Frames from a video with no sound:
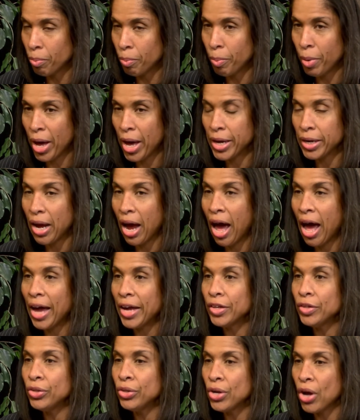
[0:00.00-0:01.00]
But
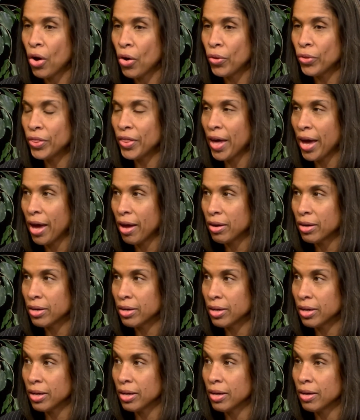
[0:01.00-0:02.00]
I know that
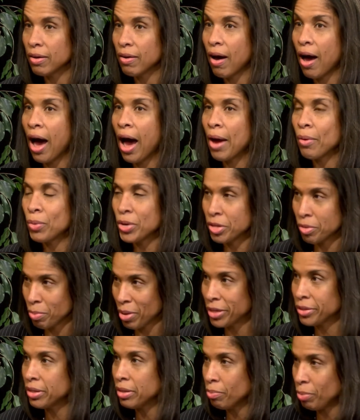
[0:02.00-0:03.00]
I was
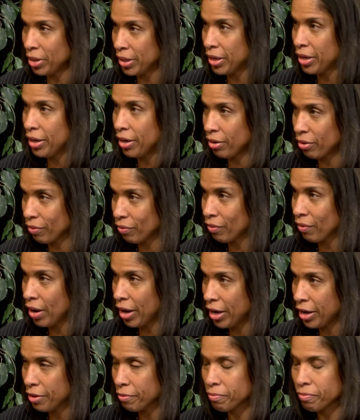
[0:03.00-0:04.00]
meant to be here,
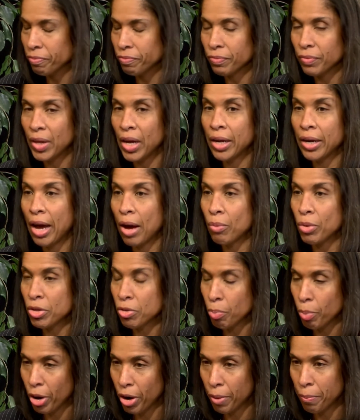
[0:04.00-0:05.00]
right? And I was
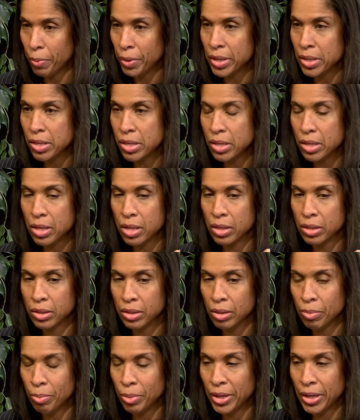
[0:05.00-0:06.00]
purposed
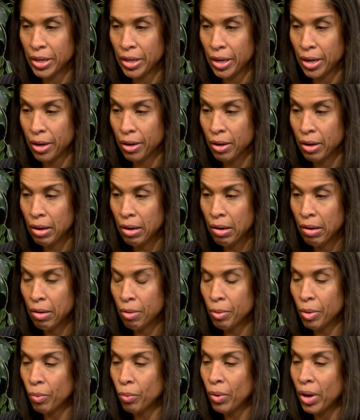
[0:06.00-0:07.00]
to be here.
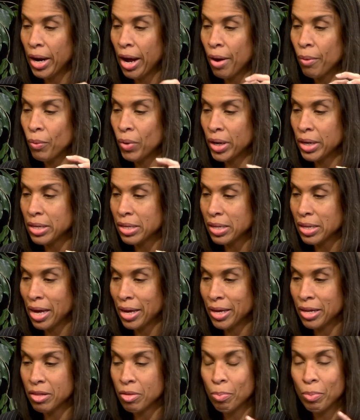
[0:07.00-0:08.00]
But what I want to
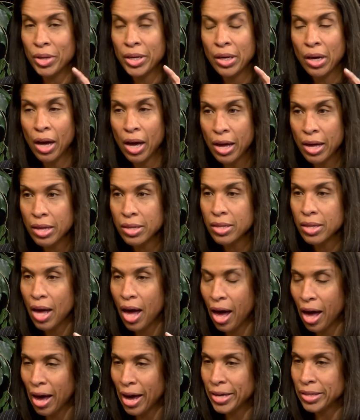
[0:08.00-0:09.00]
say is, because I